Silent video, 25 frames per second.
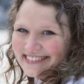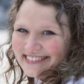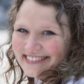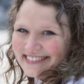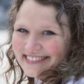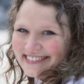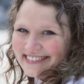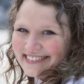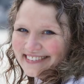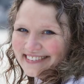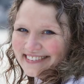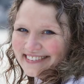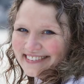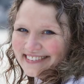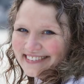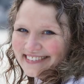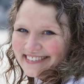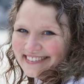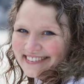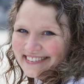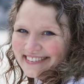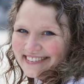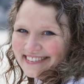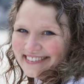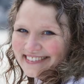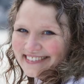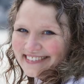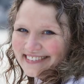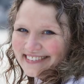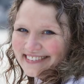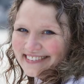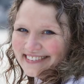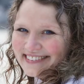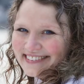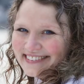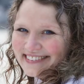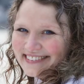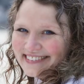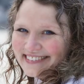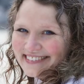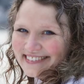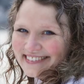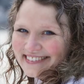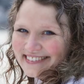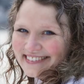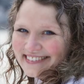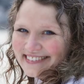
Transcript: [no speech]